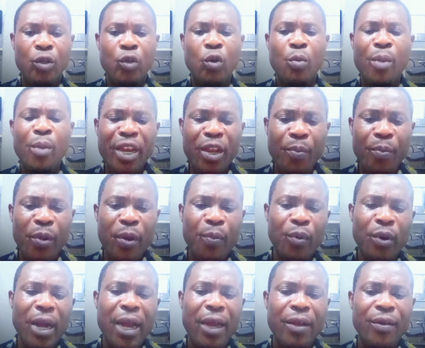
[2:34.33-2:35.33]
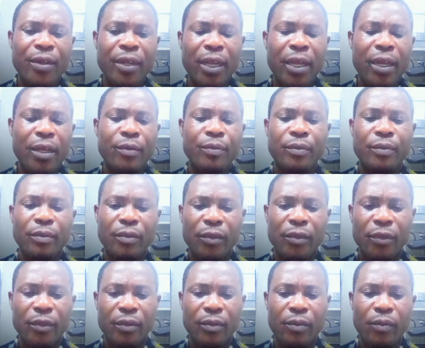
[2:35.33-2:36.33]
To many people out there,
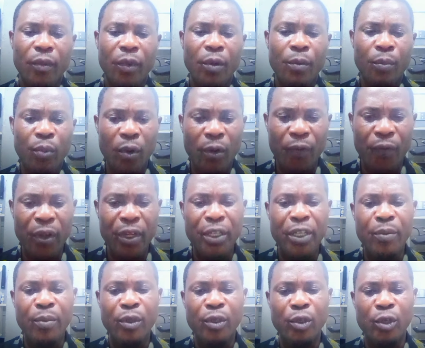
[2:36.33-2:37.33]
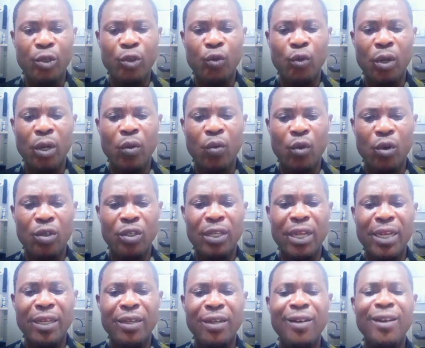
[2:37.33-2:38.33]
Prophet T.B. Joshua was
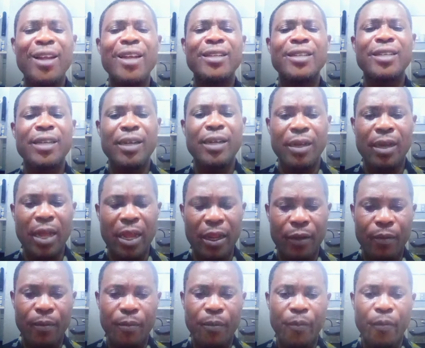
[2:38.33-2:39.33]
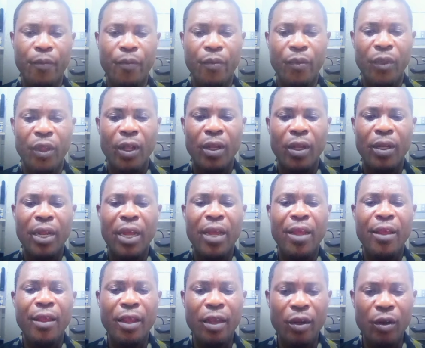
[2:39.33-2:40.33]
that great healer
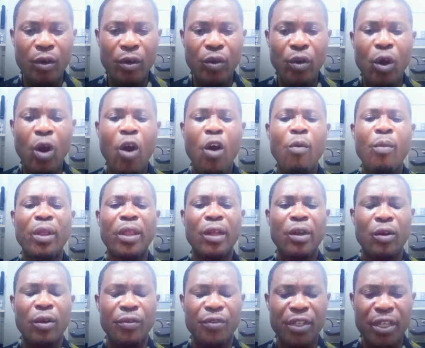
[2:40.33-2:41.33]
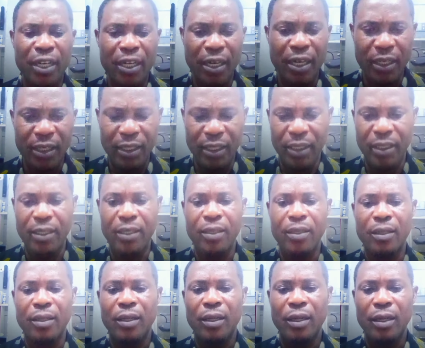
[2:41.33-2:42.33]
that healed all manner of sicknesses,
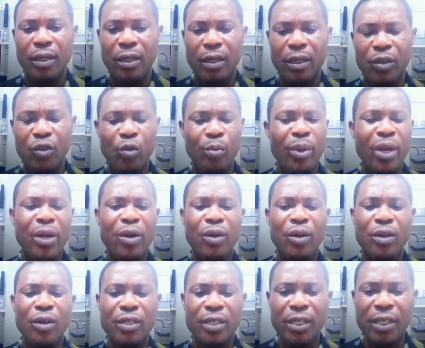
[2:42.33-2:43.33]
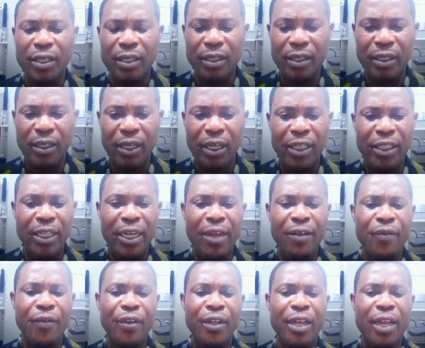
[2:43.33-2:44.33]
tuberculosis,
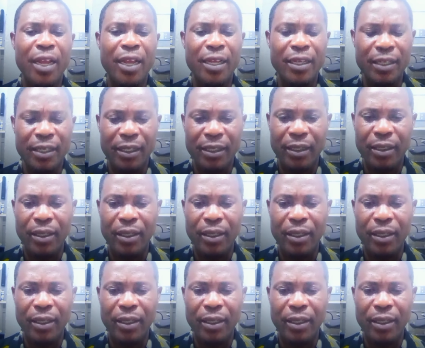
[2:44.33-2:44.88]
HIV, AIDS,